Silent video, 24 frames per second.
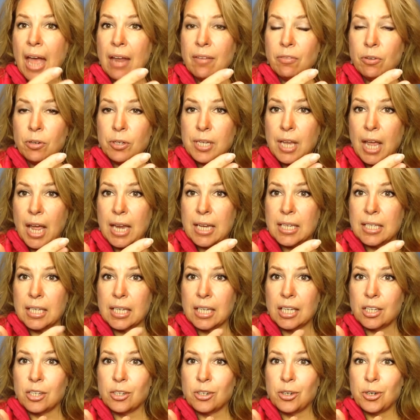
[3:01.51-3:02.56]

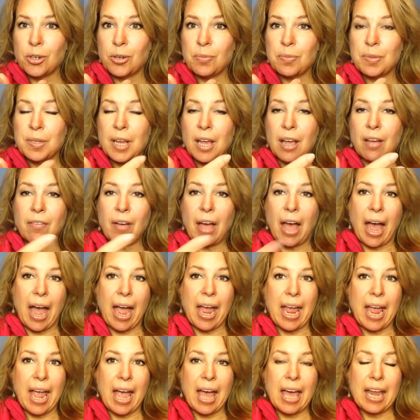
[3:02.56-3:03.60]
advertising in terms of,
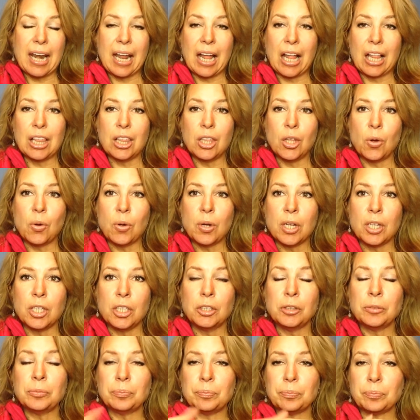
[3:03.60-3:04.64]
I had a
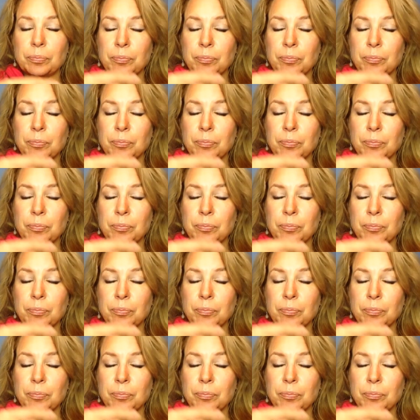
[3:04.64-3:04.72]
local